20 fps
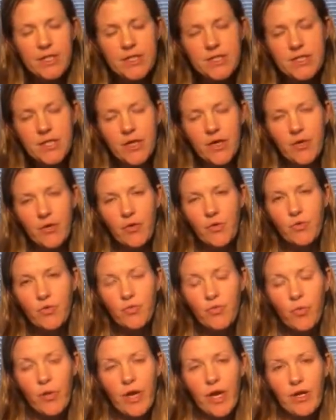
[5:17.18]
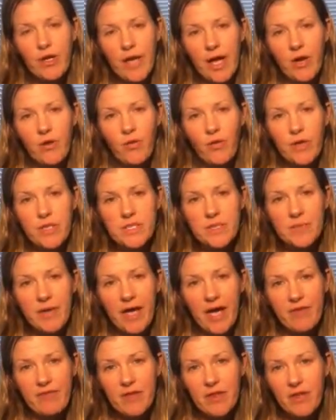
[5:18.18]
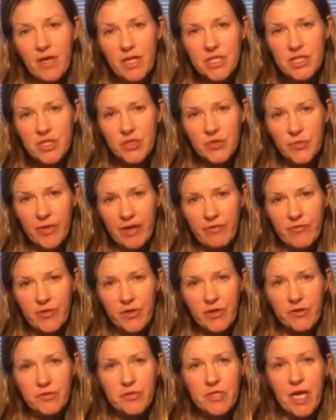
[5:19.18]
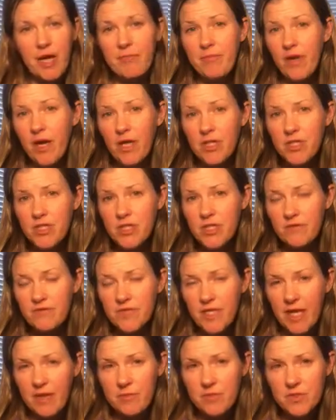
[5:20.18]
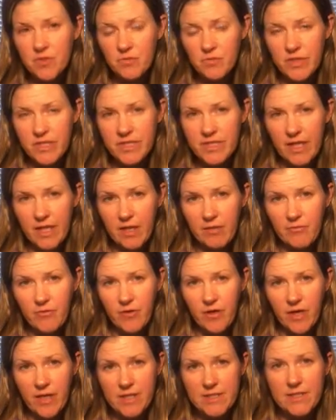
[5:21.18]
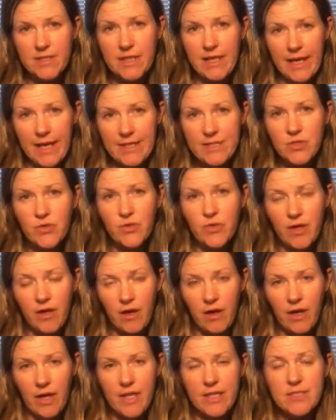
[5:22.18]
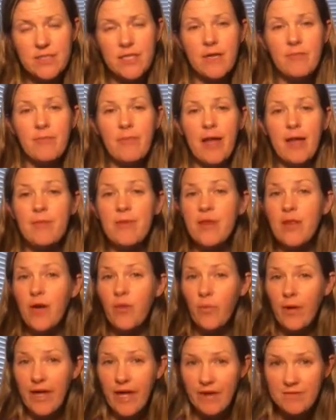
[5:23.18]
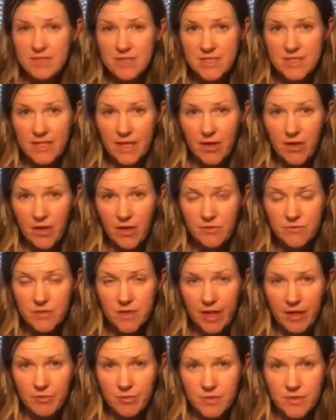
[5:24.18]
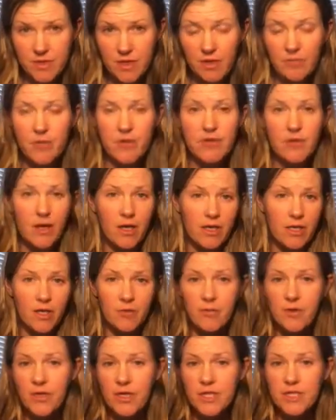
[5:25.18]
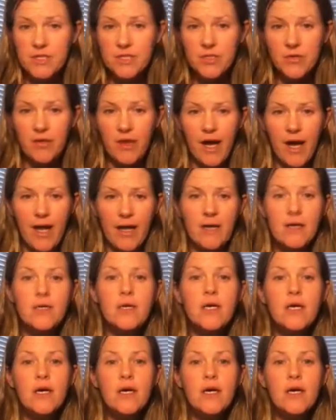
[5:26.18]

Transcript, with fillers: So we are now going to be having lunch in the refuge. I'm not sure if tables will be set up for us yet or not. It may be that we have to set our own tables up. A lot of communities do that.